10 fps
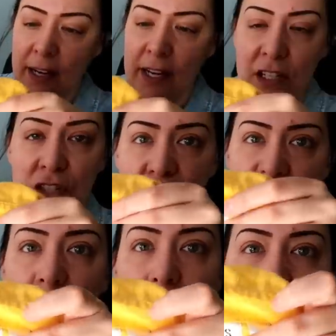It is
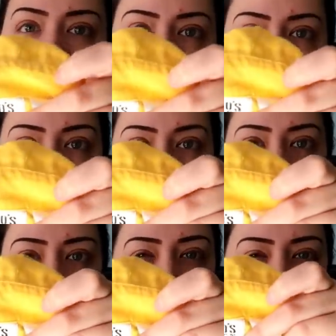Chico's Design,
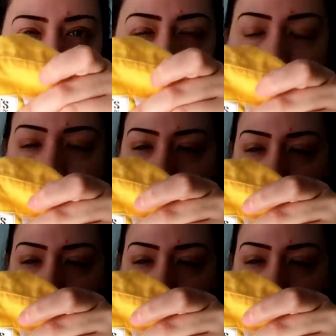which is their